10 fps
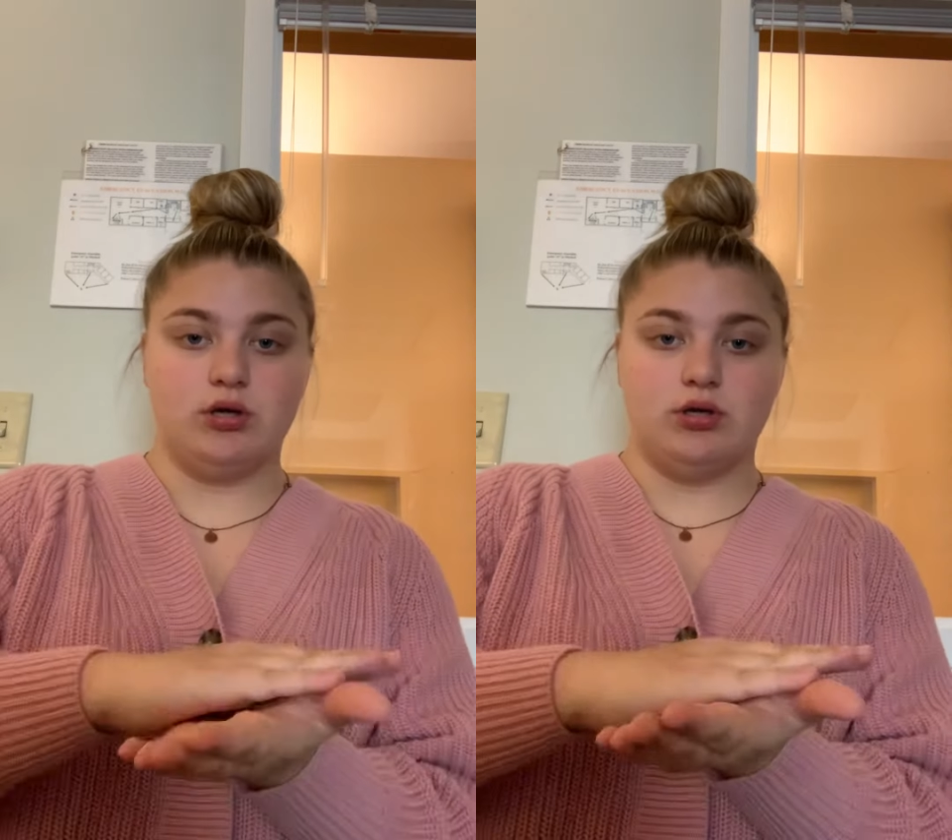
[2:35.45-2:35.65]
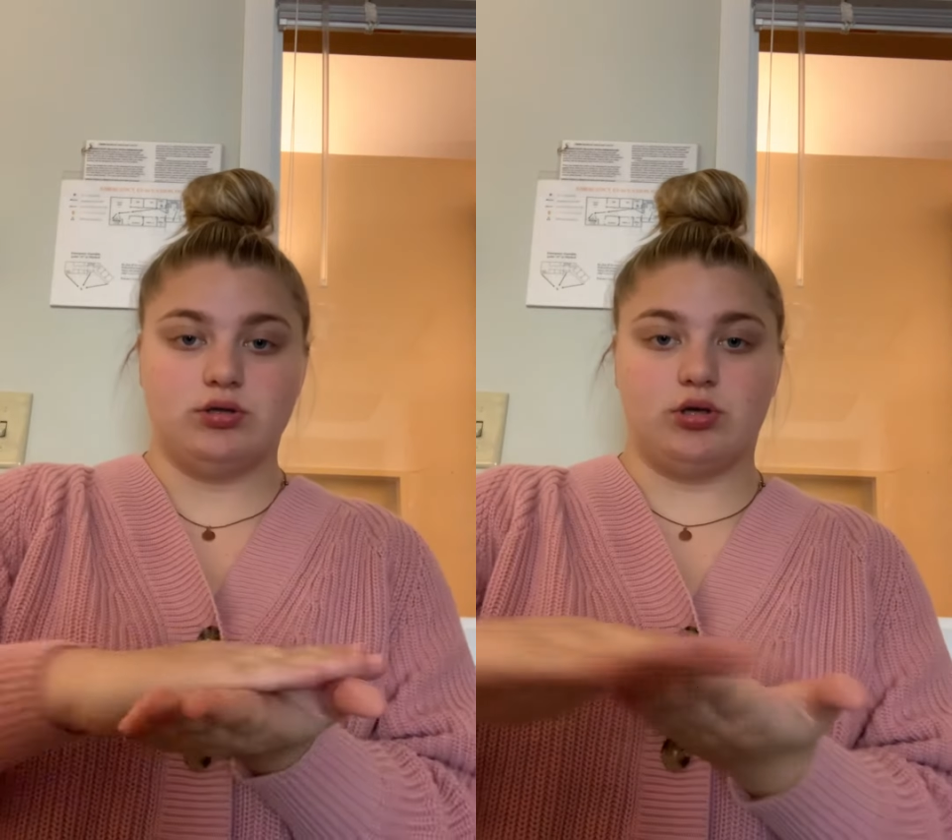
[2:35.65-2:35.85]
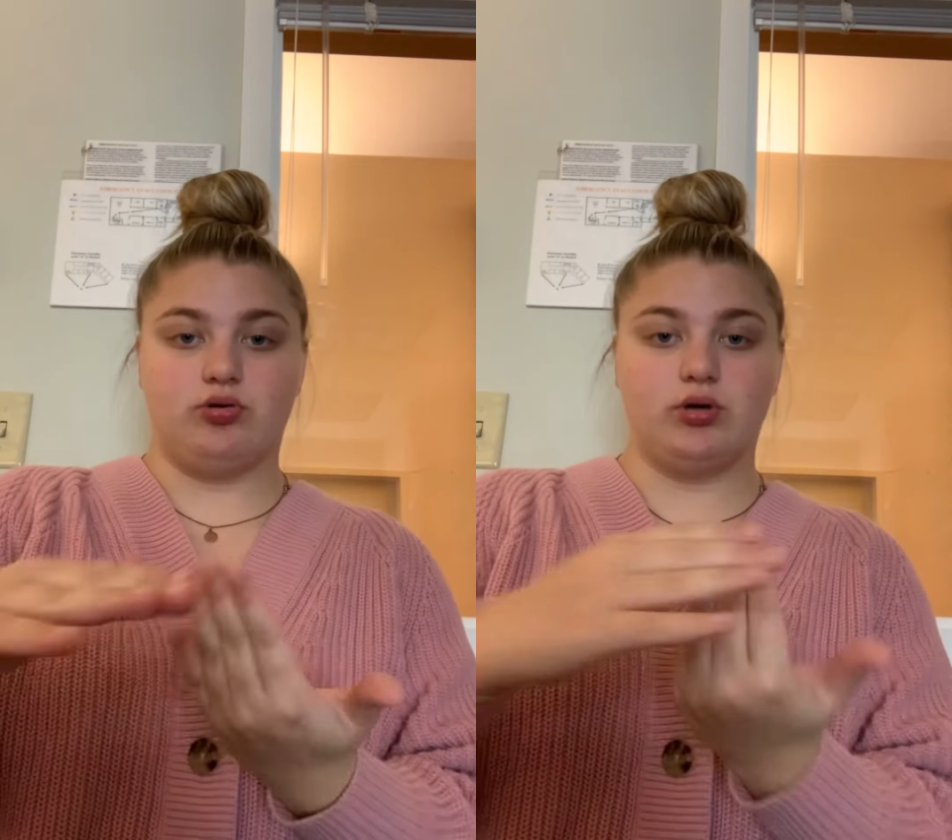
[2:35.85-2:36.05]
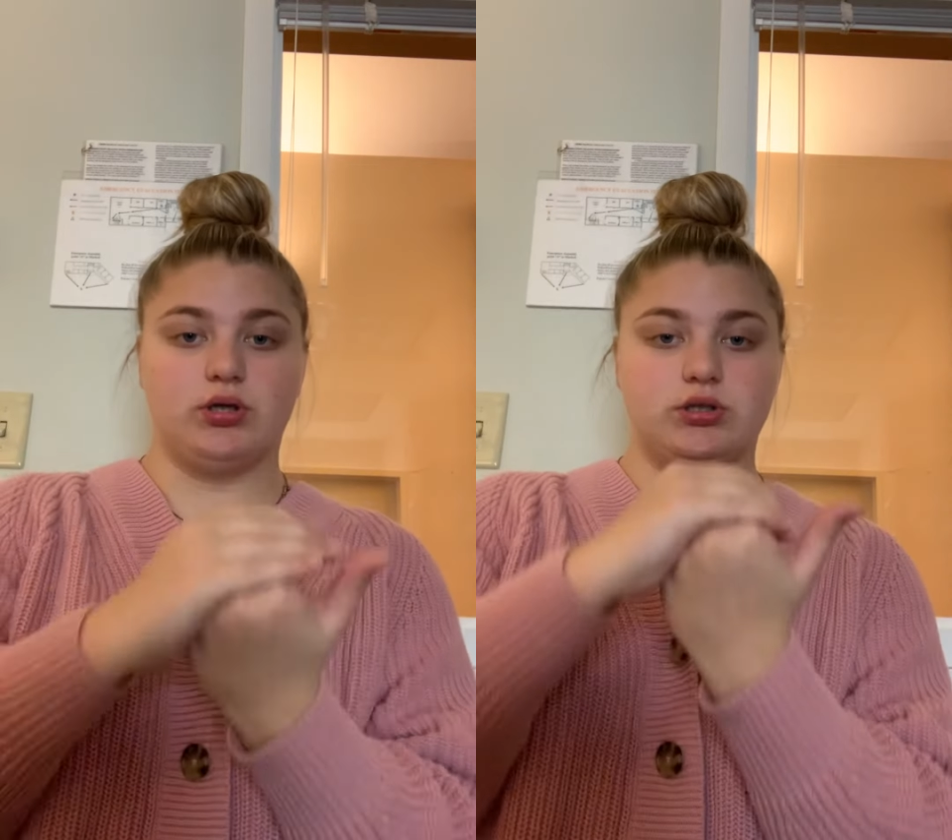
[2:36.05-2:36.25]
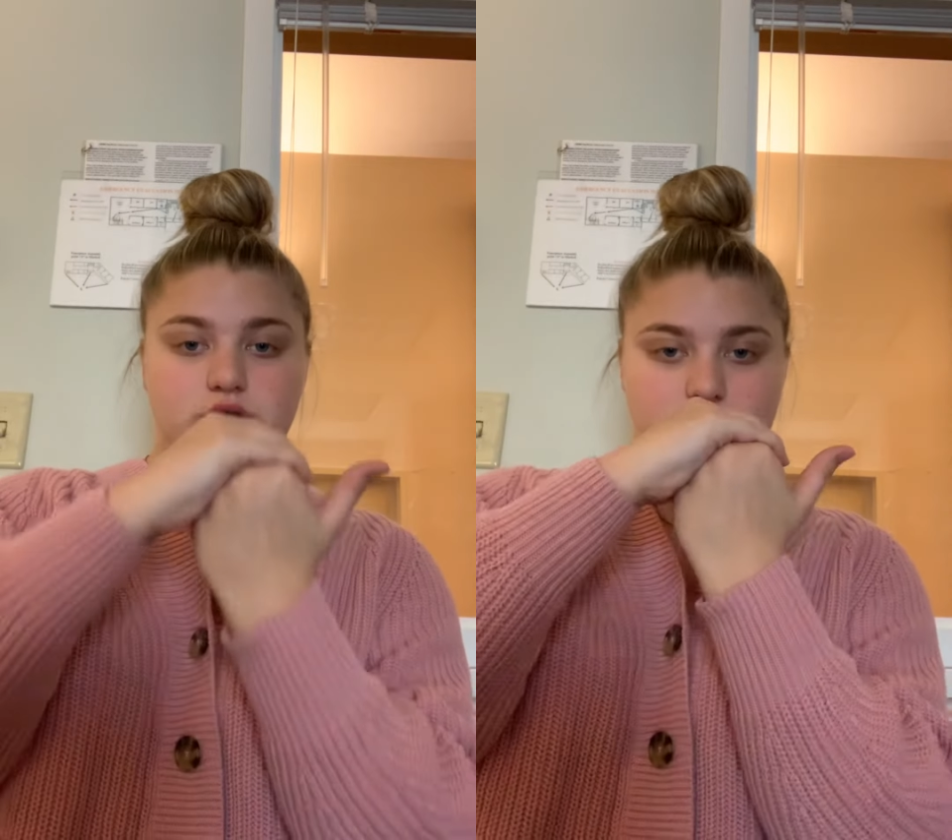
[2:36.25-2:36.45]
So
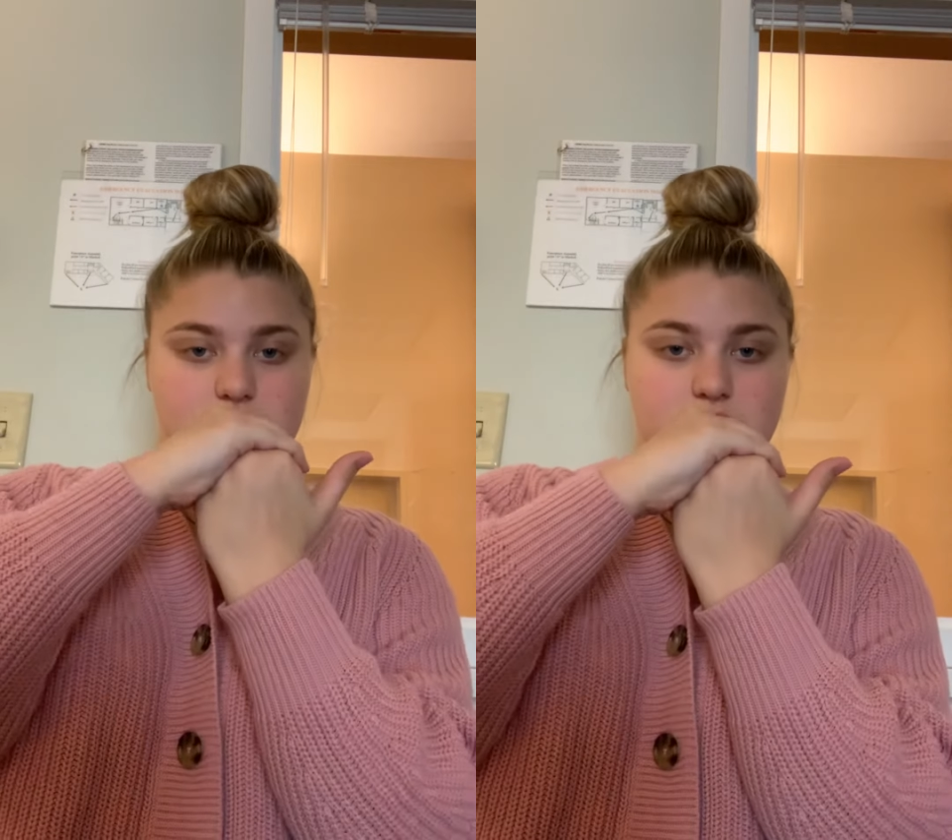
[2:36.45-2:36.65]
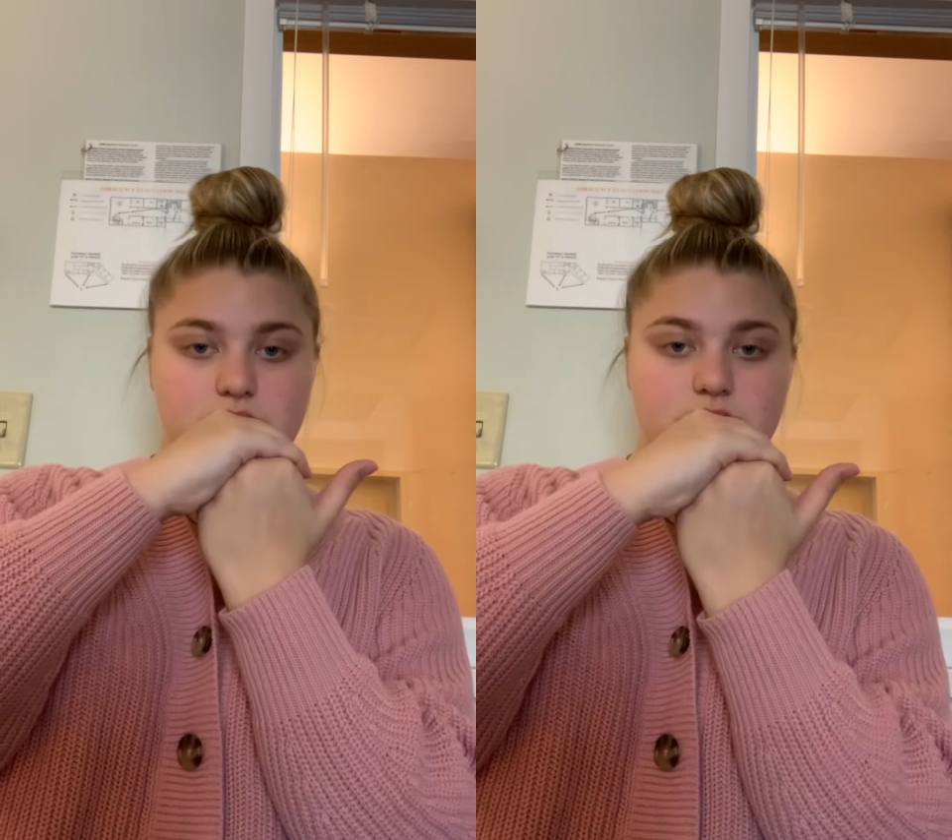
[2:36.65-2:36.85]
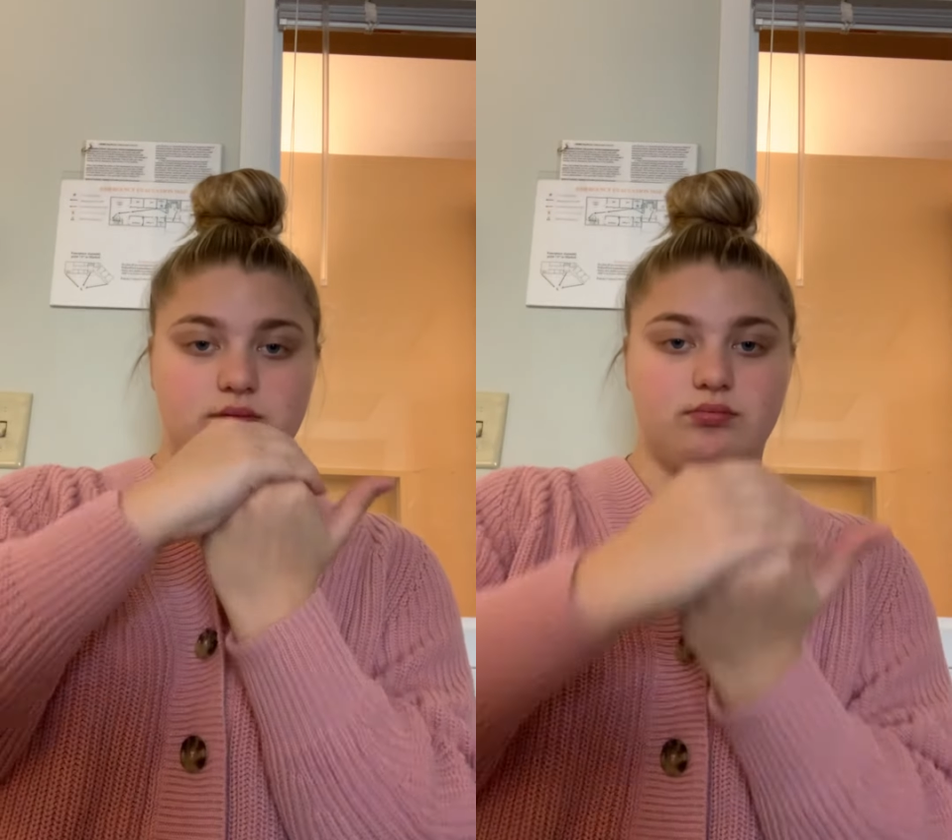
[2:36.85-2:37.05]
grilled cheese.